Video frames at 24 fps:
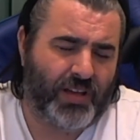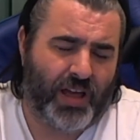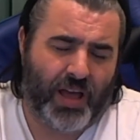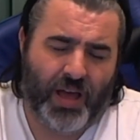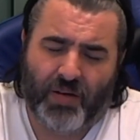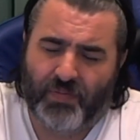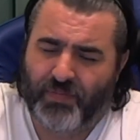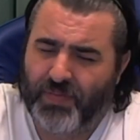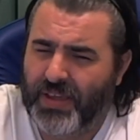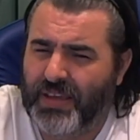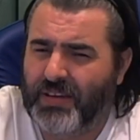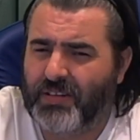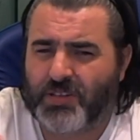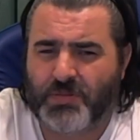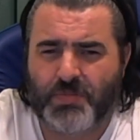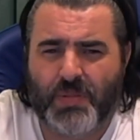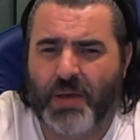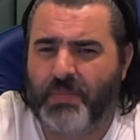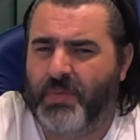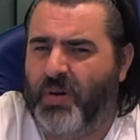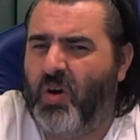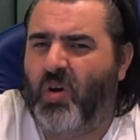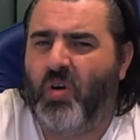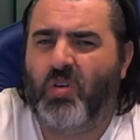think it was
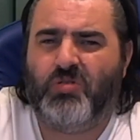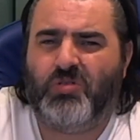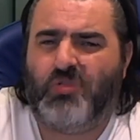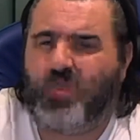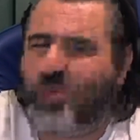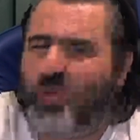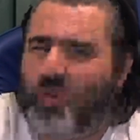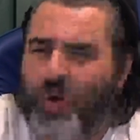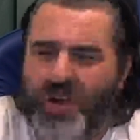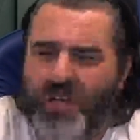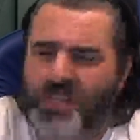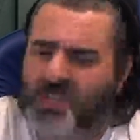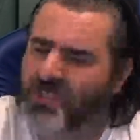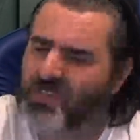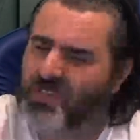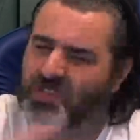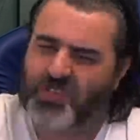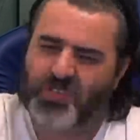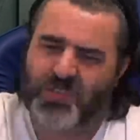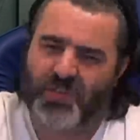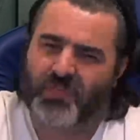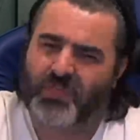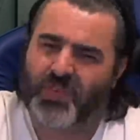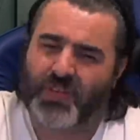maybe 100 questions,
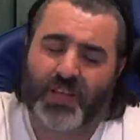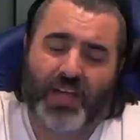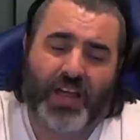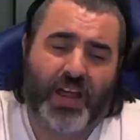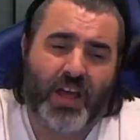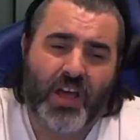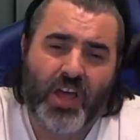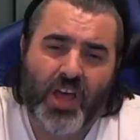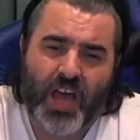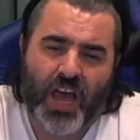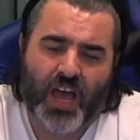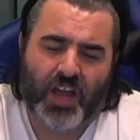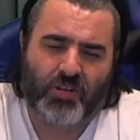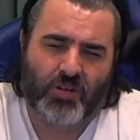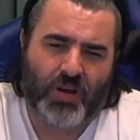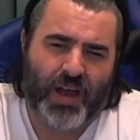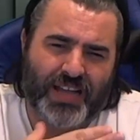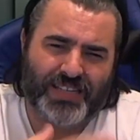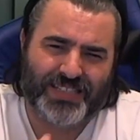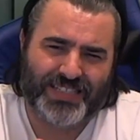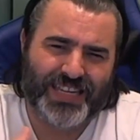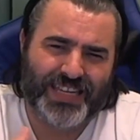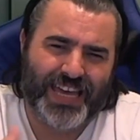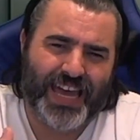something like that, and you
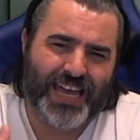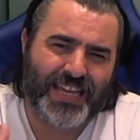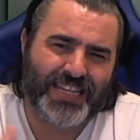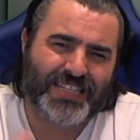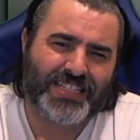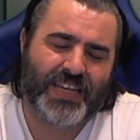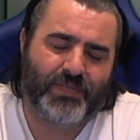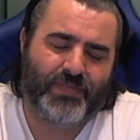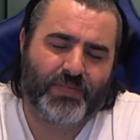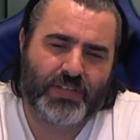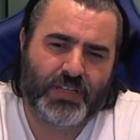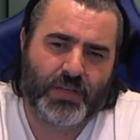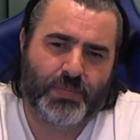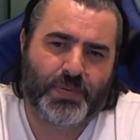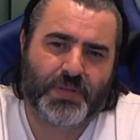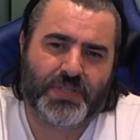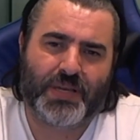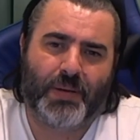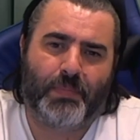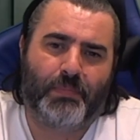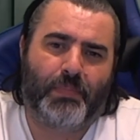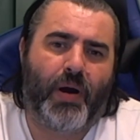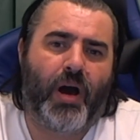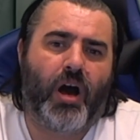had to get a
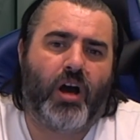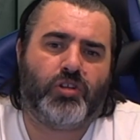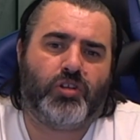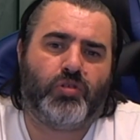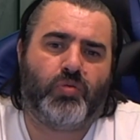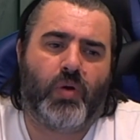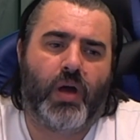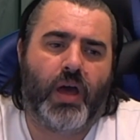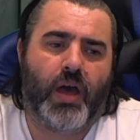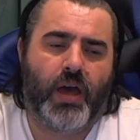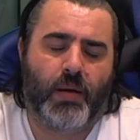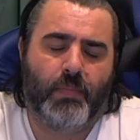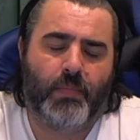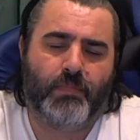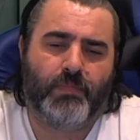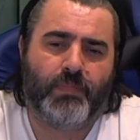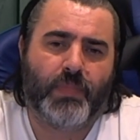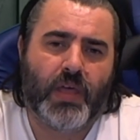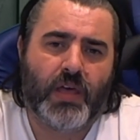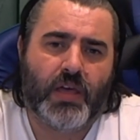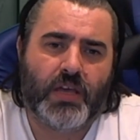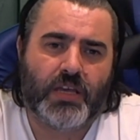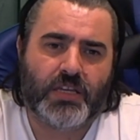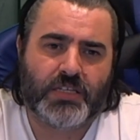70% pass.
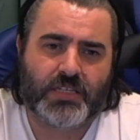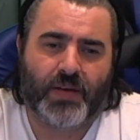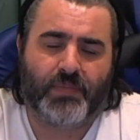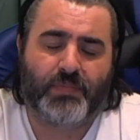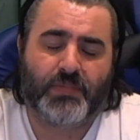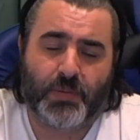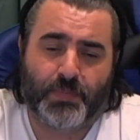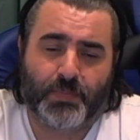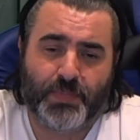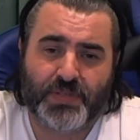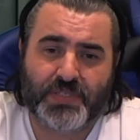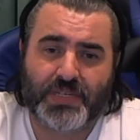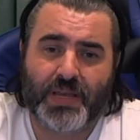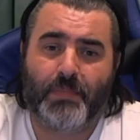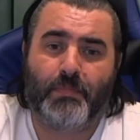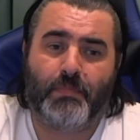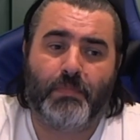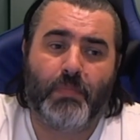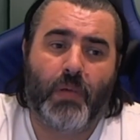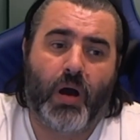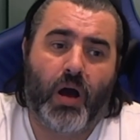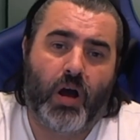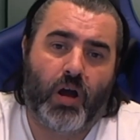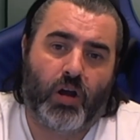70%
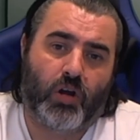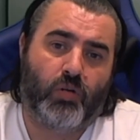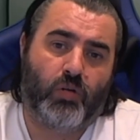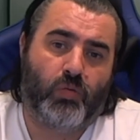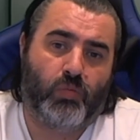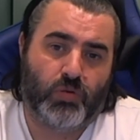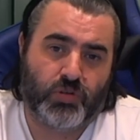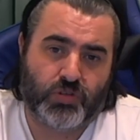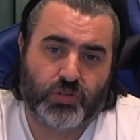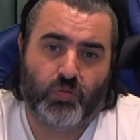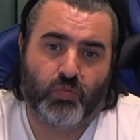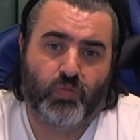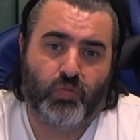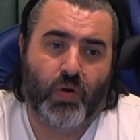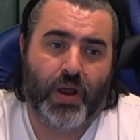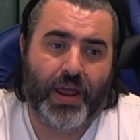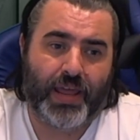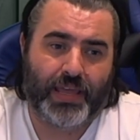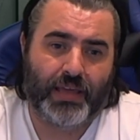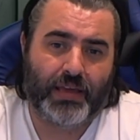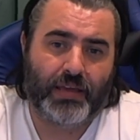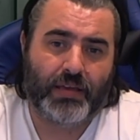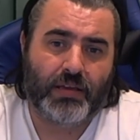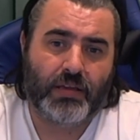mark was the
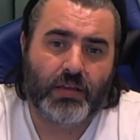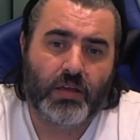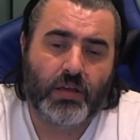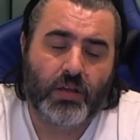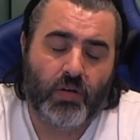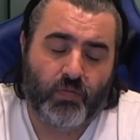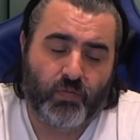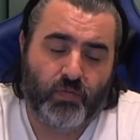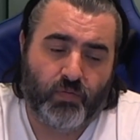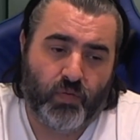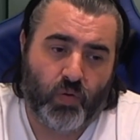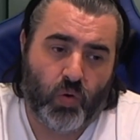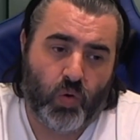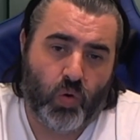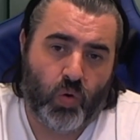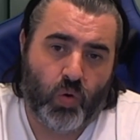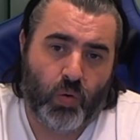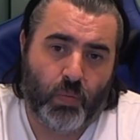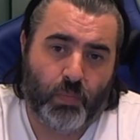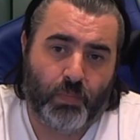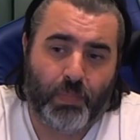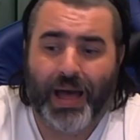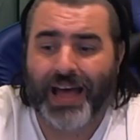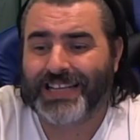rate
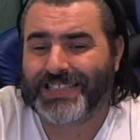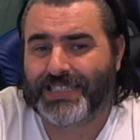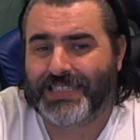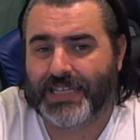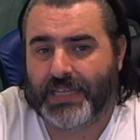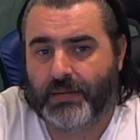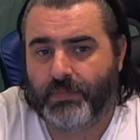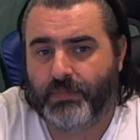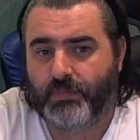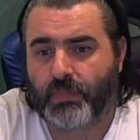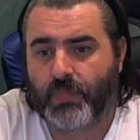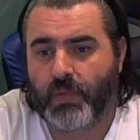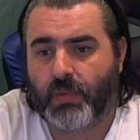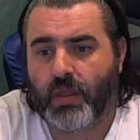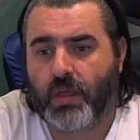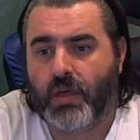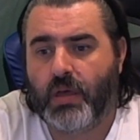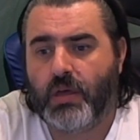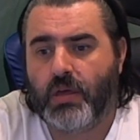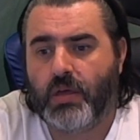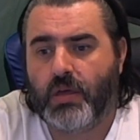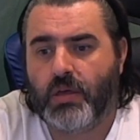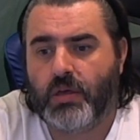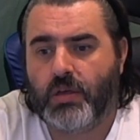for passing.
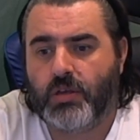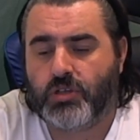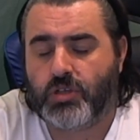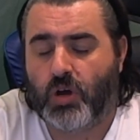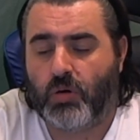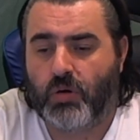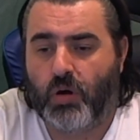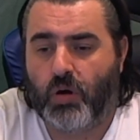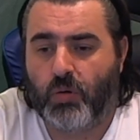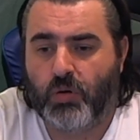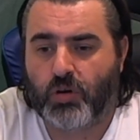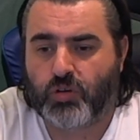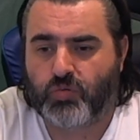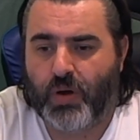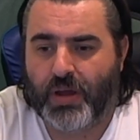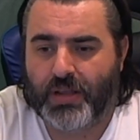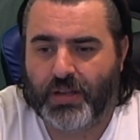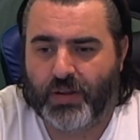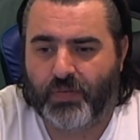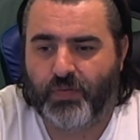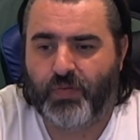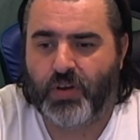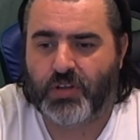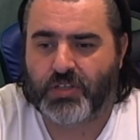So I was right
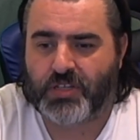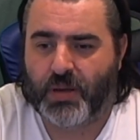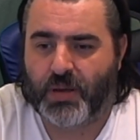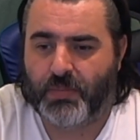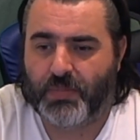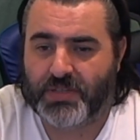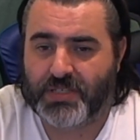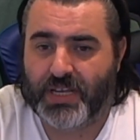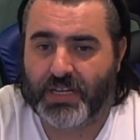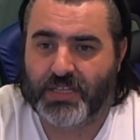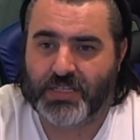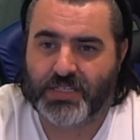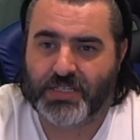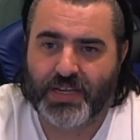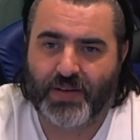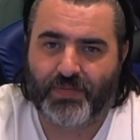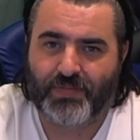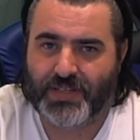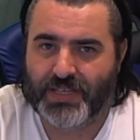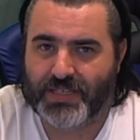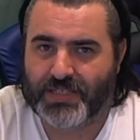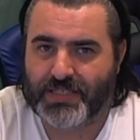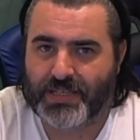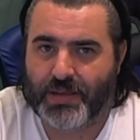the first time I said
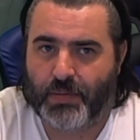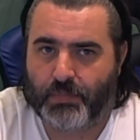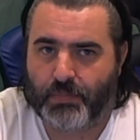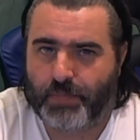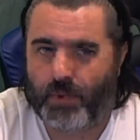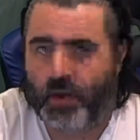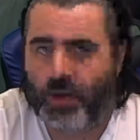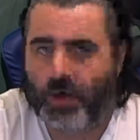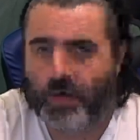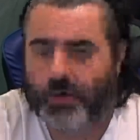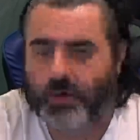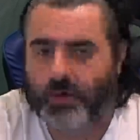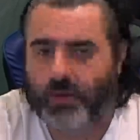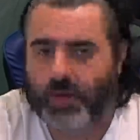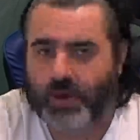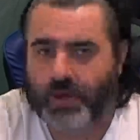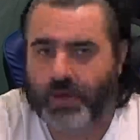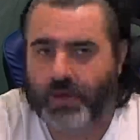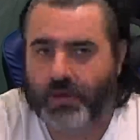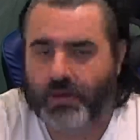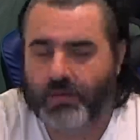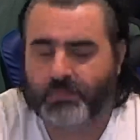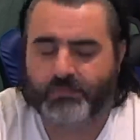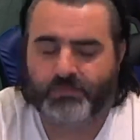70% pass rate.
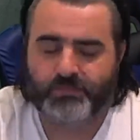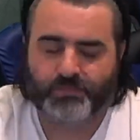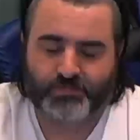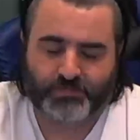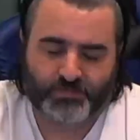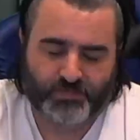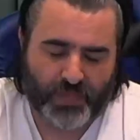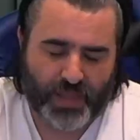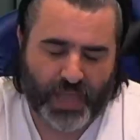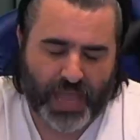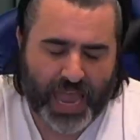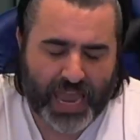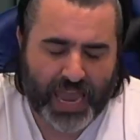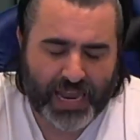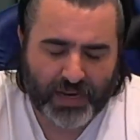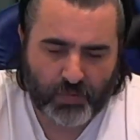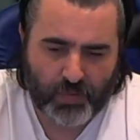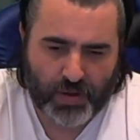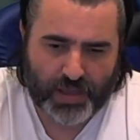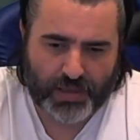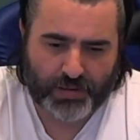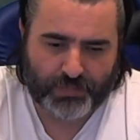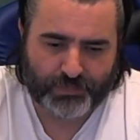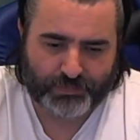
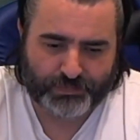Anyway,